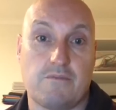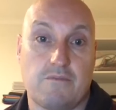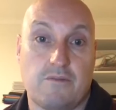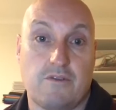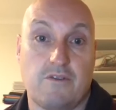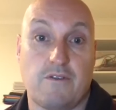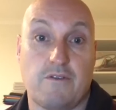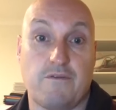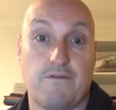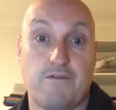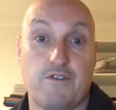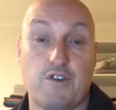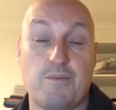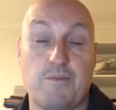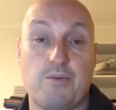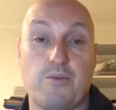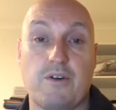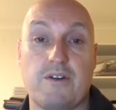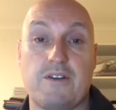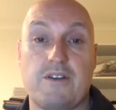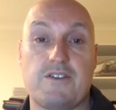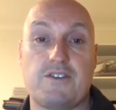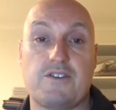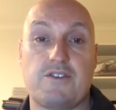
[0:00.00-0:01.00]
you know
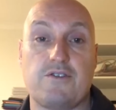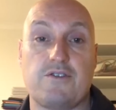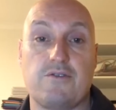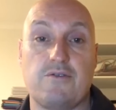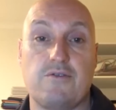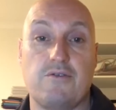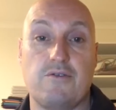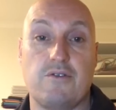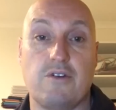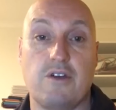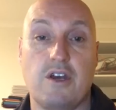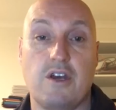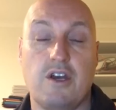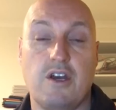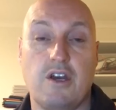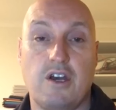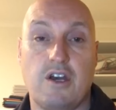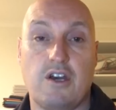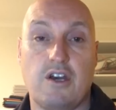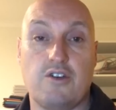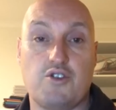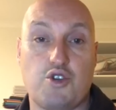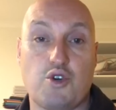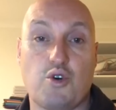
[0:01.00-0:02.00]
viewpoint as to
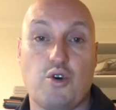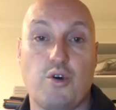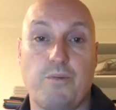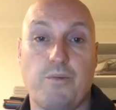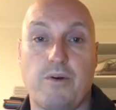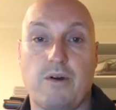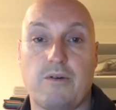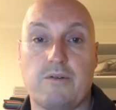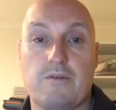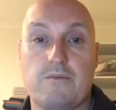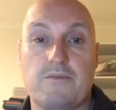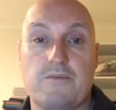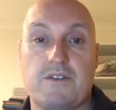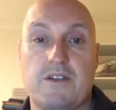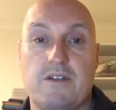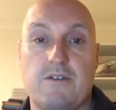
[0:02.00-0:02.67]
uh, jaw problems.